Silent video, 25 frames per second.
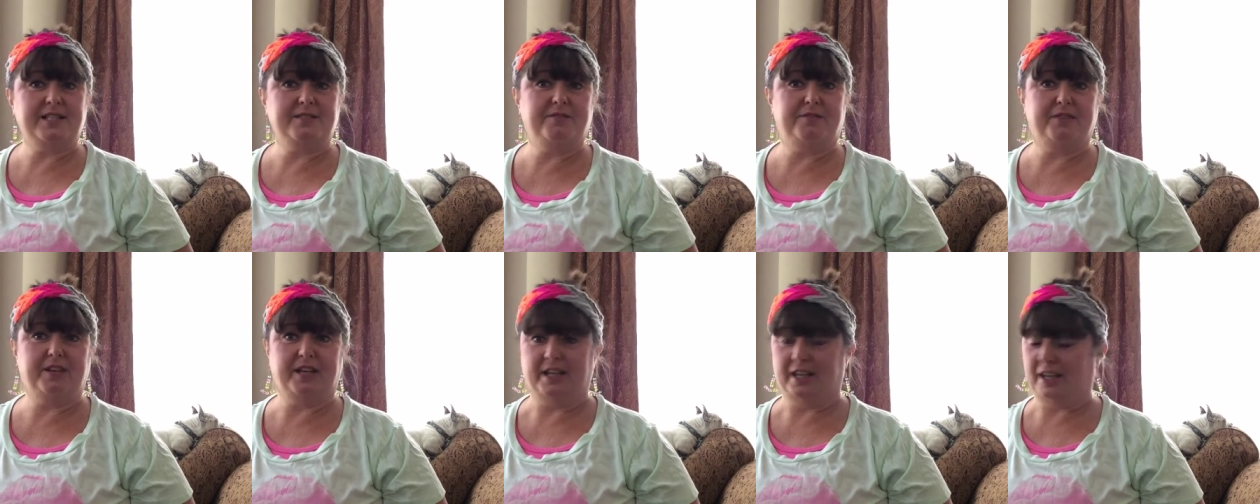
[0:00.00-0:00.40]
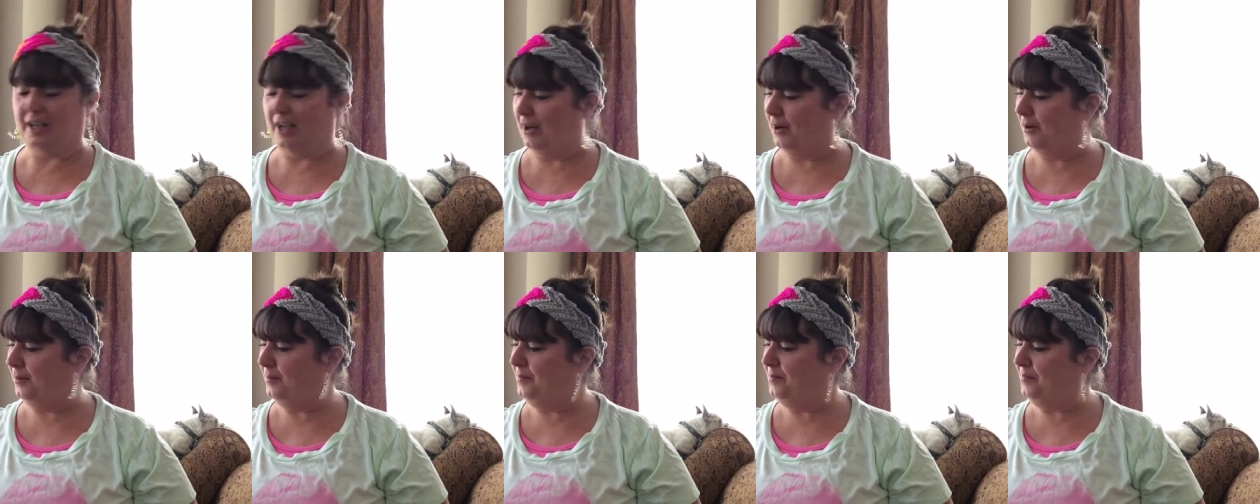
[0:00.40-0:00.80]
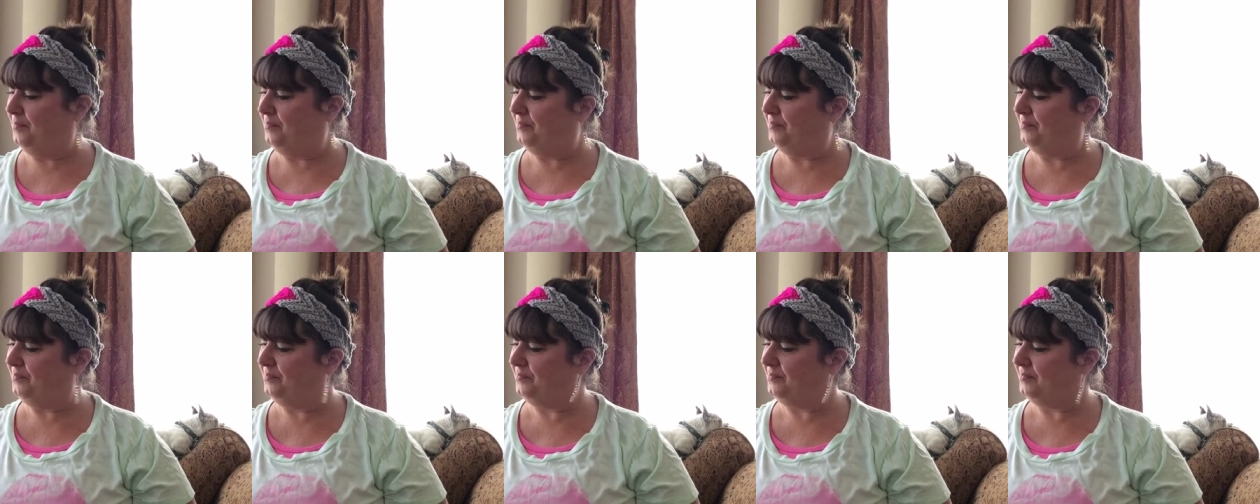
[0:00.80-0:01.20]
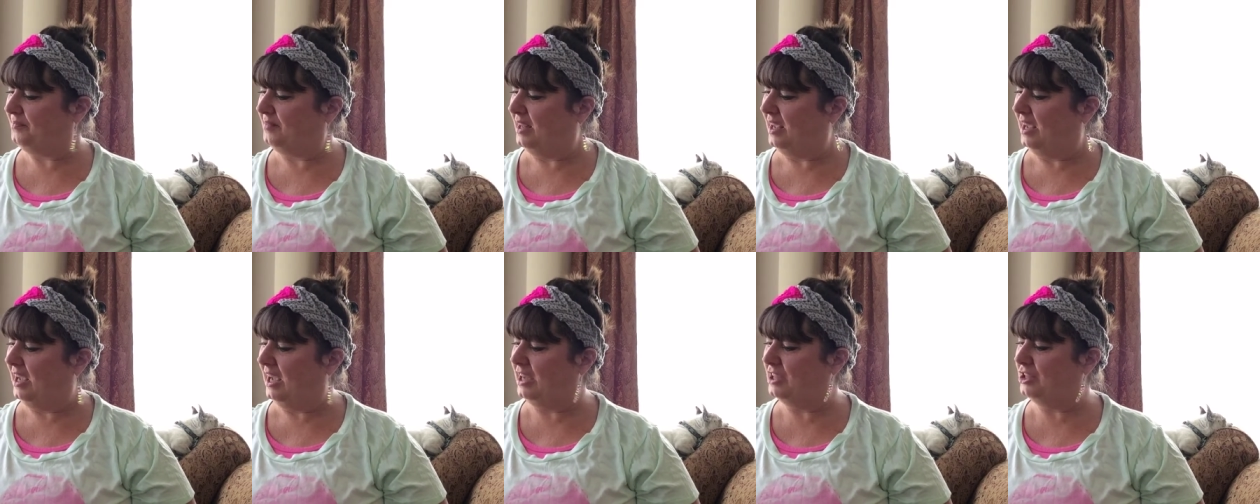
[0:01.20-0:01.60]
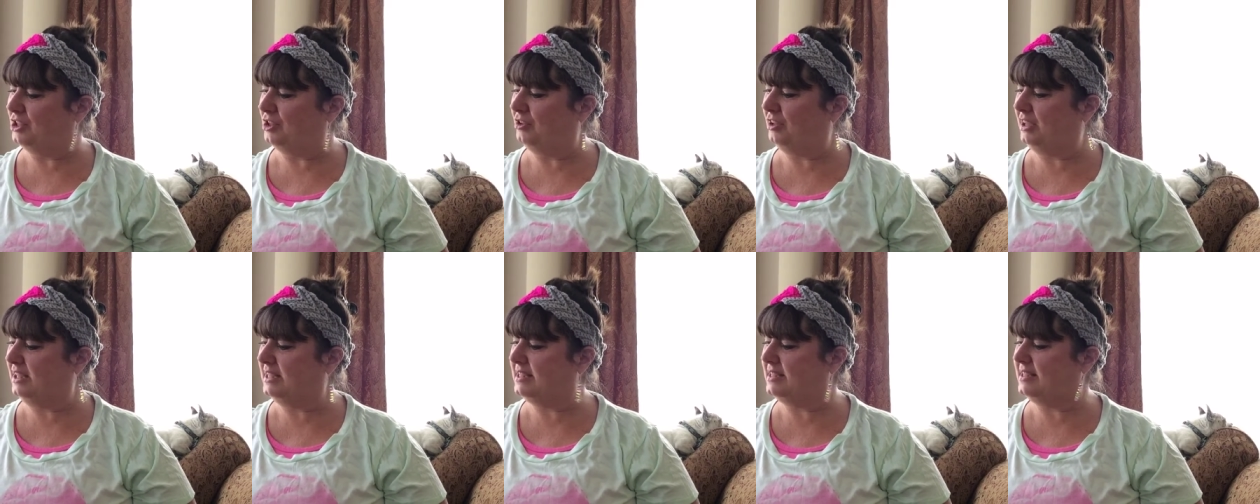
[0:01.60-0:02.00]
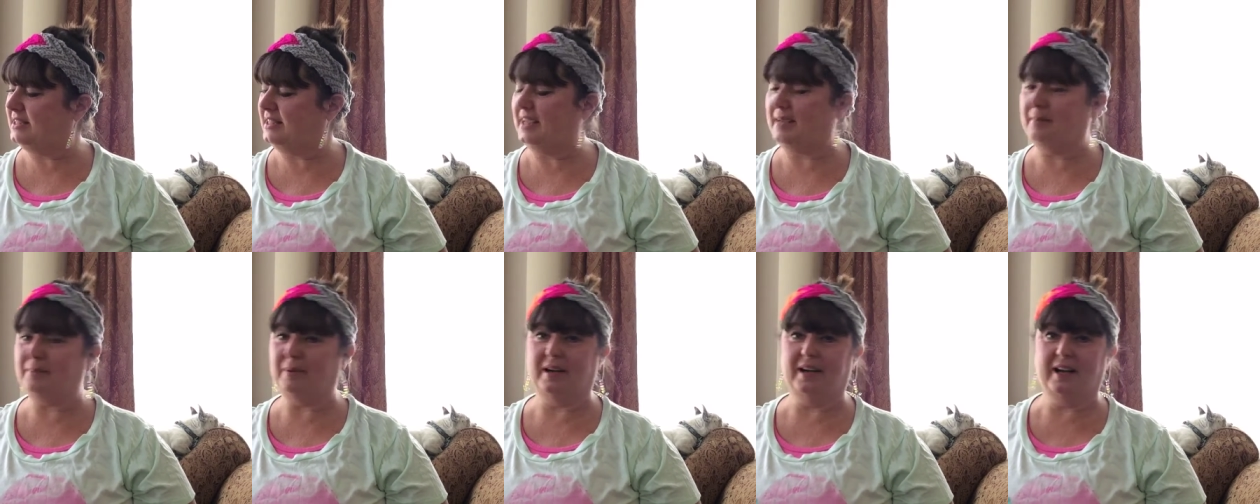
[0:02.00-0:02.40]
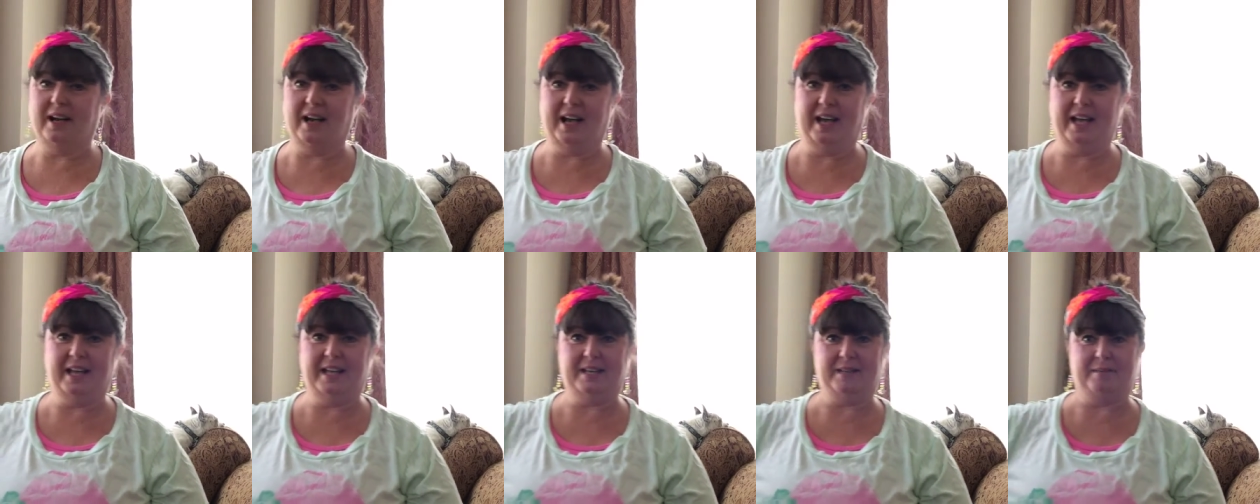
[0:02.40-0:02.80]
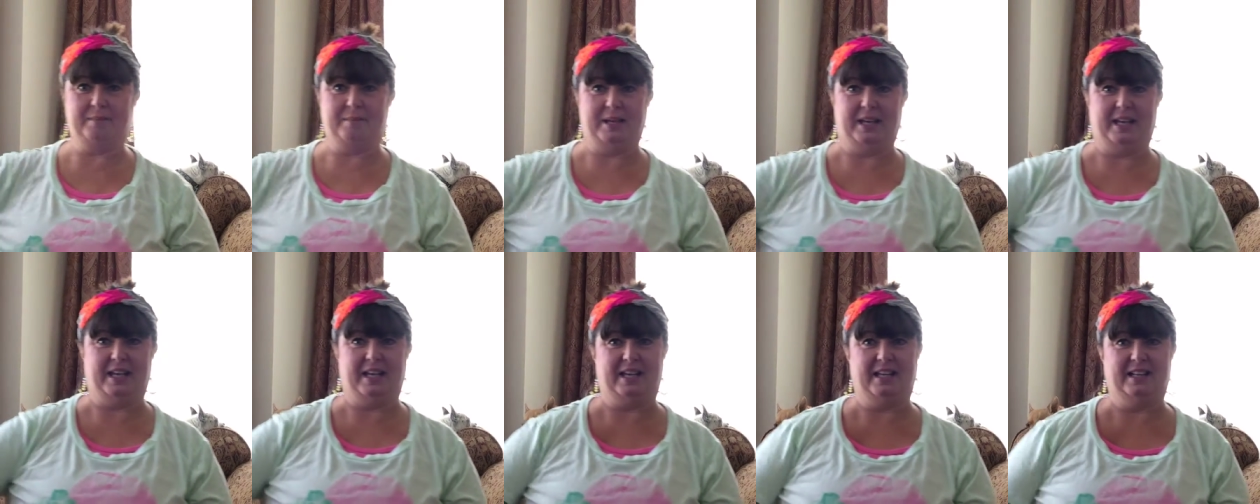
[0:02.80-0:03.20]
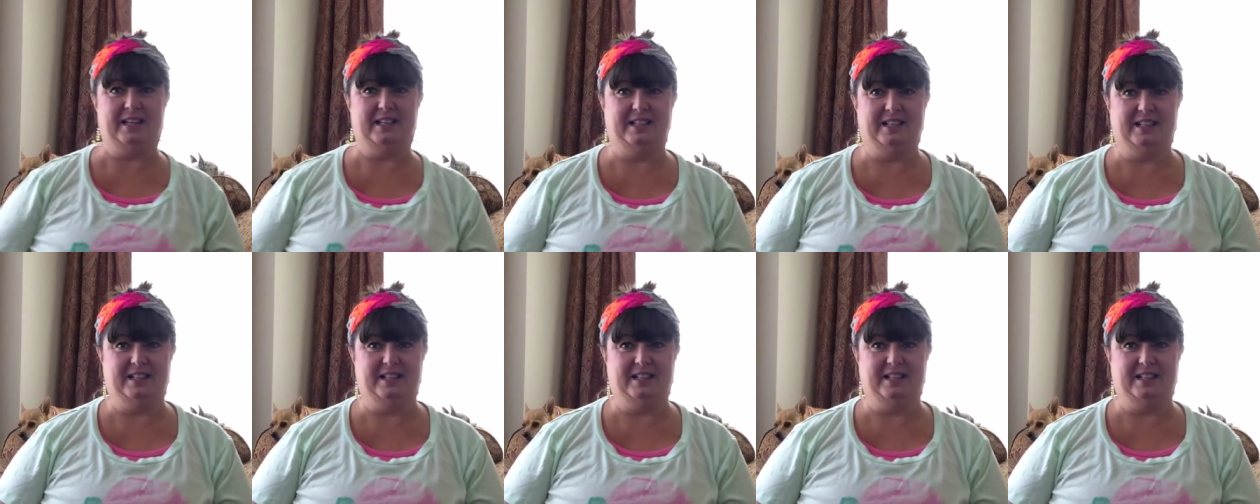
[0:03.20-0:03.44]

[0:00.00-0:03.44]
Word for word: video, as you can see behind me,